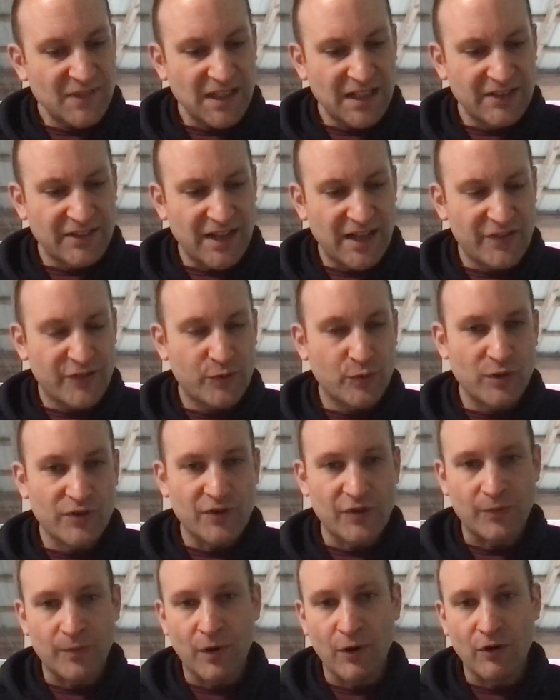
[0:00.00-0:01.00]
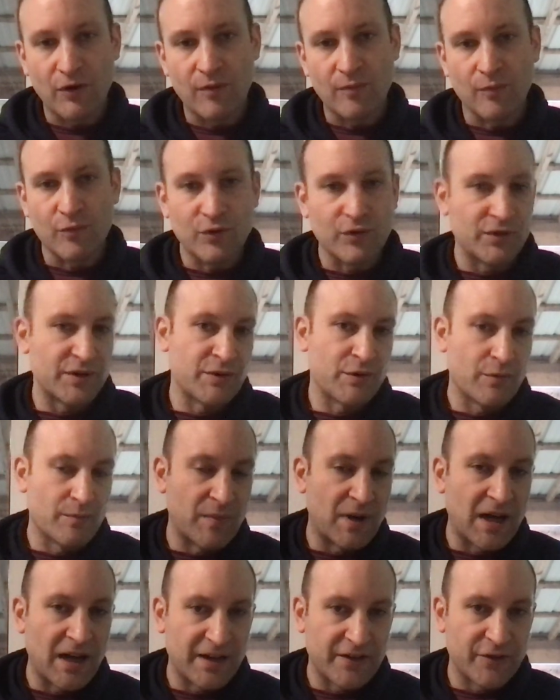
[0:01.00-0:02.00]
and that's what this poem really
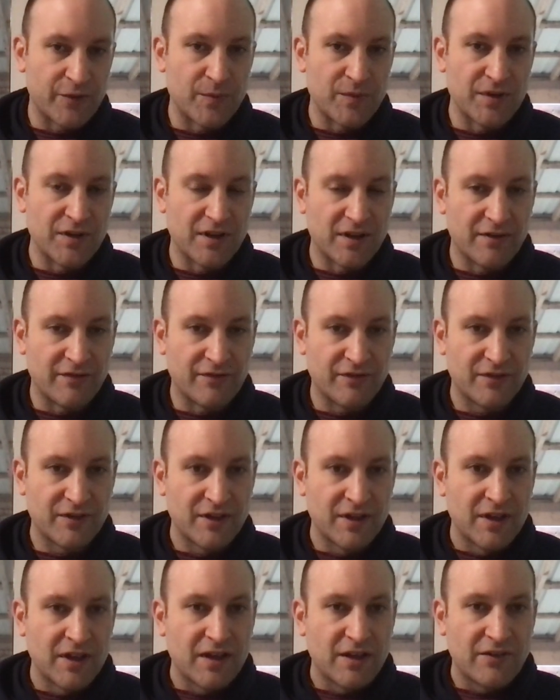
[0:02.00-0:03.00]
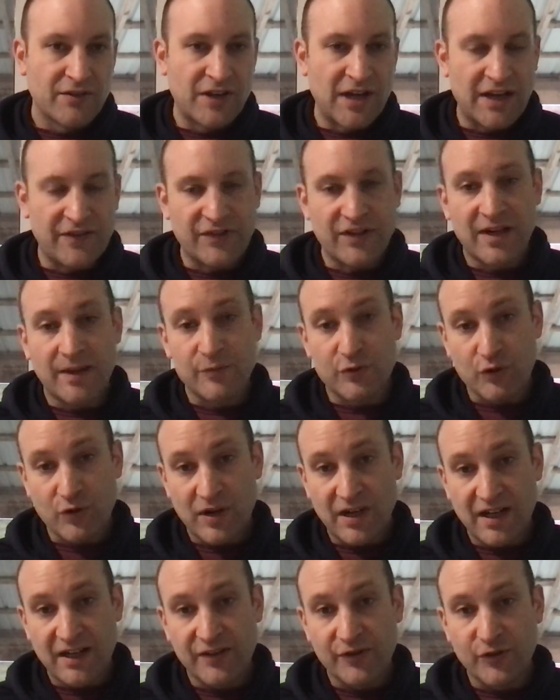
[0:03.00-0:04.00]
reminds me of. Not that I'm
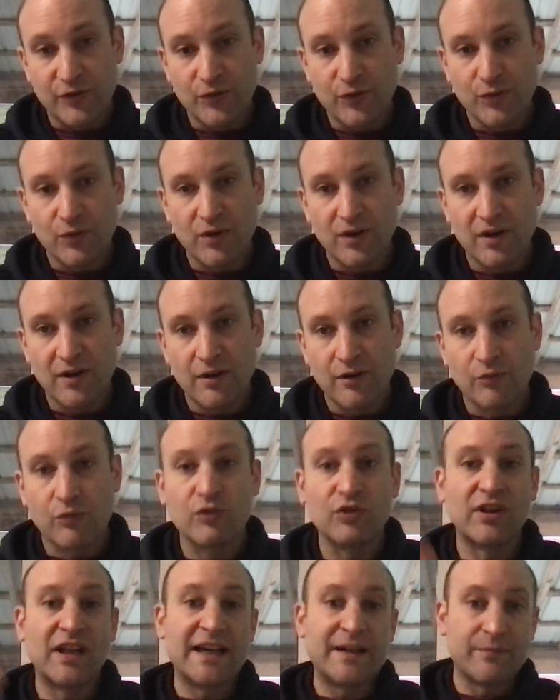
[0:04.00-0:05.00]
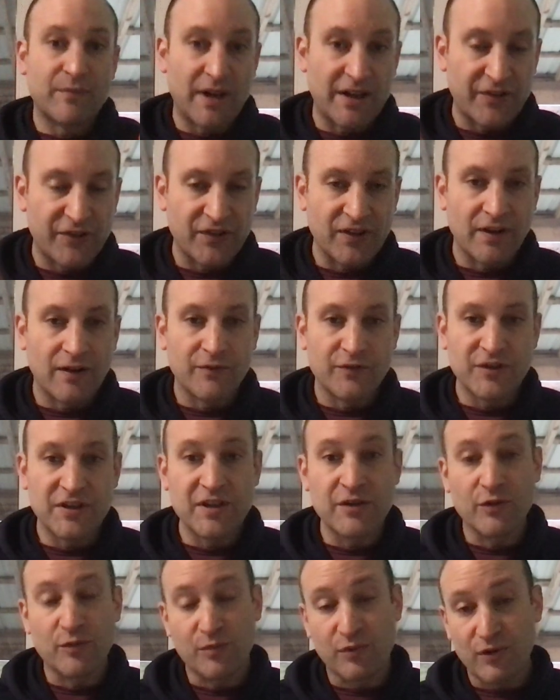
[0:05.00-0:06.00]
trying to relate myself to
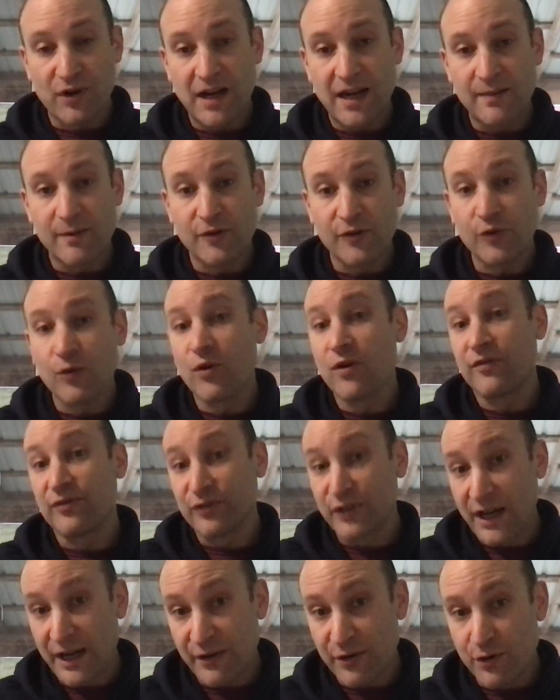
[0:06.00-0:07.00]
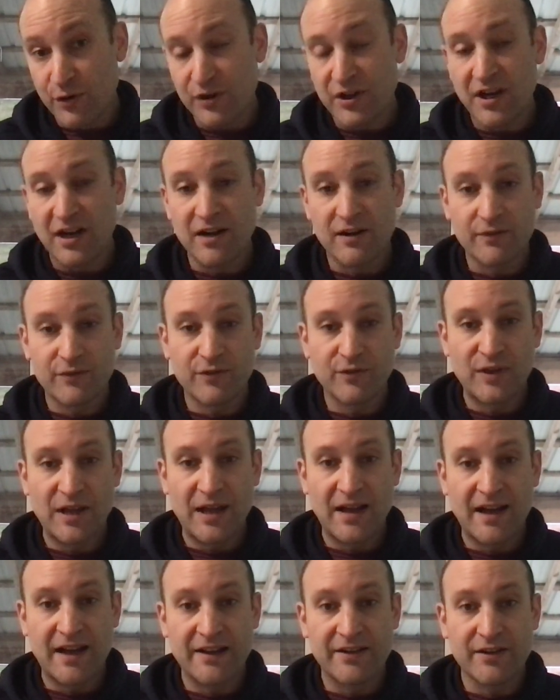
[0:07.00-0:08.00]
either Primus or Flannery O'Connor for
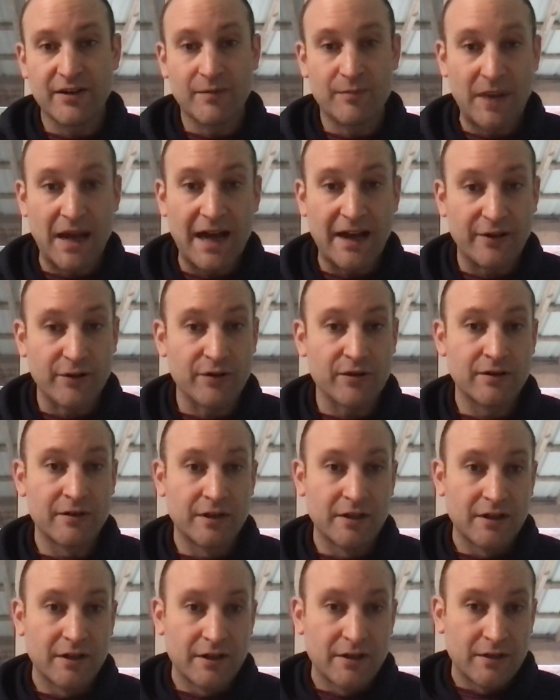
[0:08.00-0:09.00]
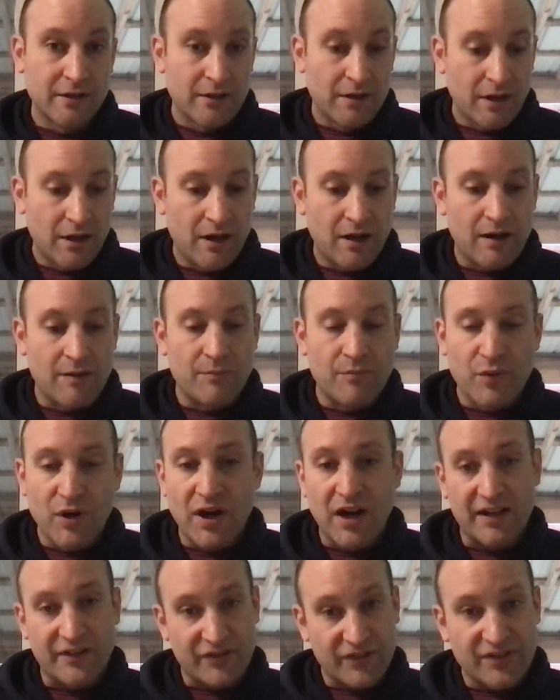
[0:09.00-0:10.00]
that matter.
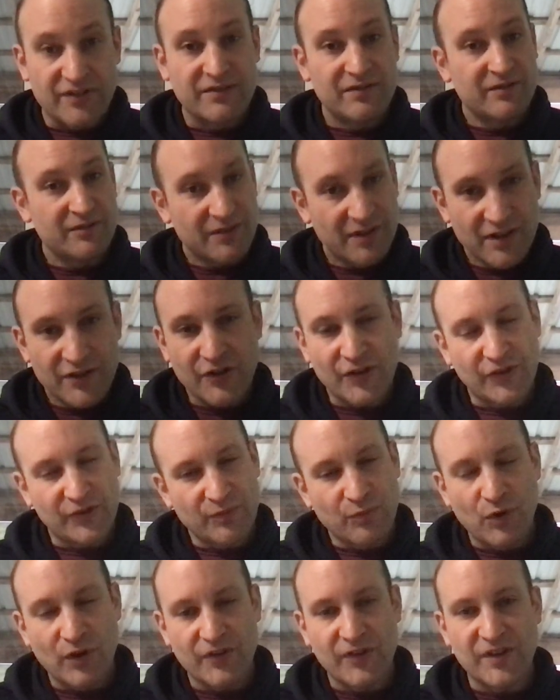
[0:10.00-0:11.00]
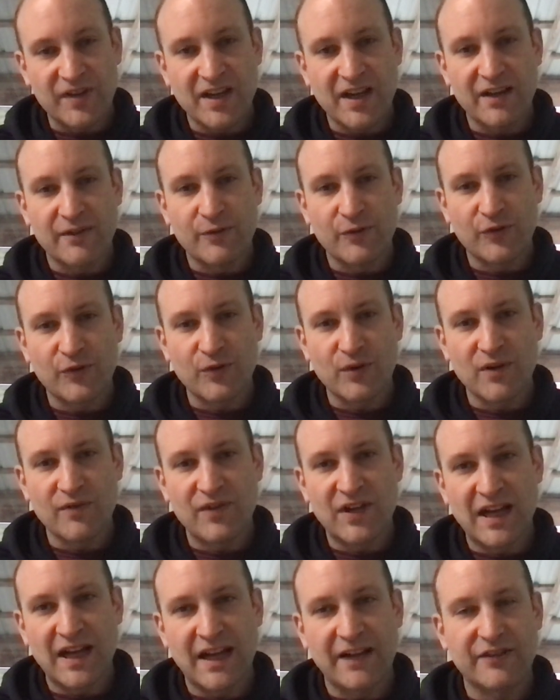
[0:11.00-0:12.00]
But it just, once again, it was sort of
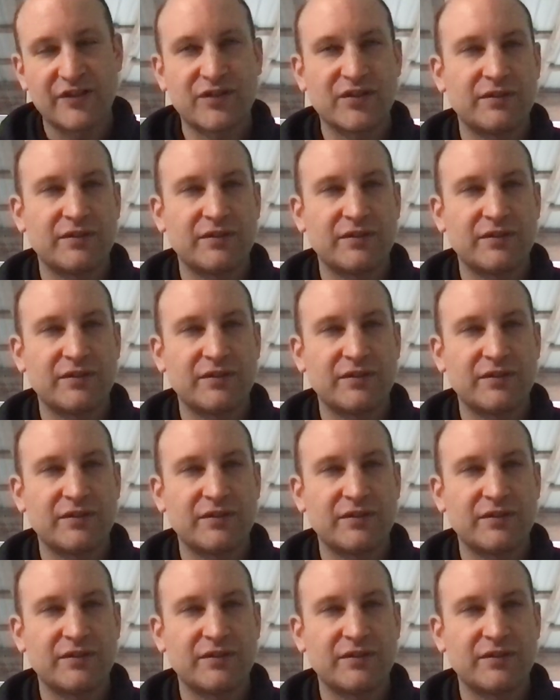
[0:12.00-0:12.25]
that,